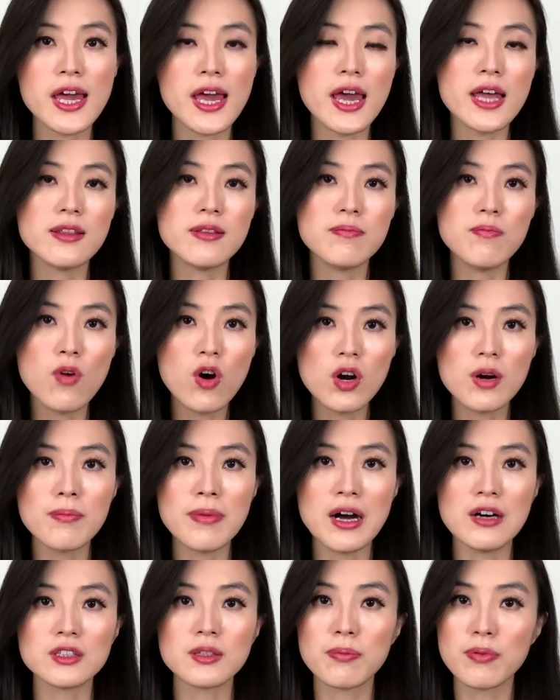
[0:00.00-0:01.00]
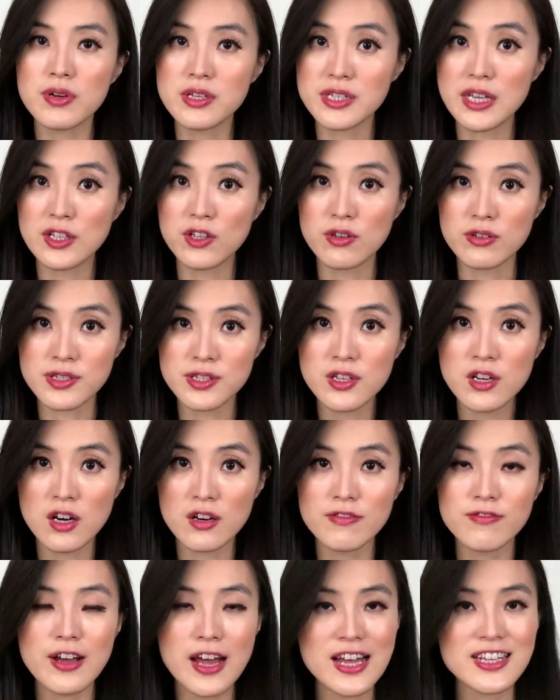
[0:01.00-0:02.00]
and more about presenting
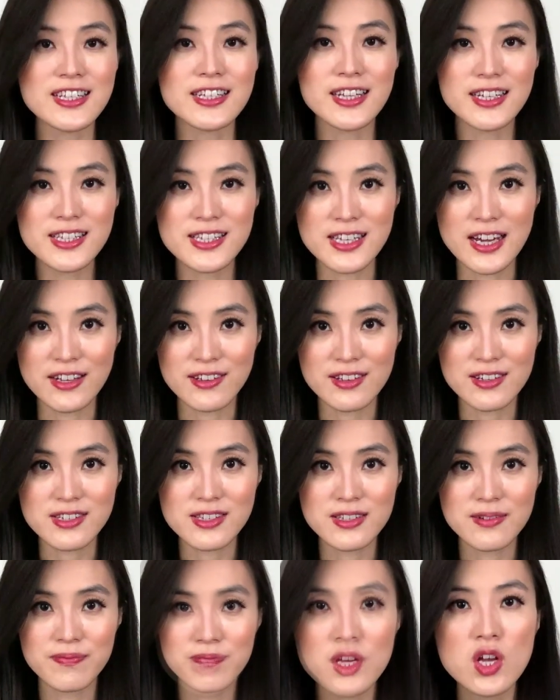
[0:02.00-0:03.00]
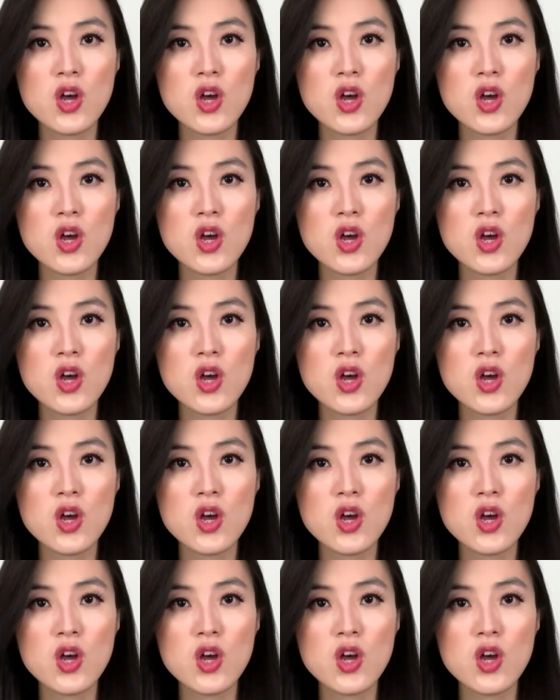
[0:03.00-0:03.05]
yourself as a data scientist.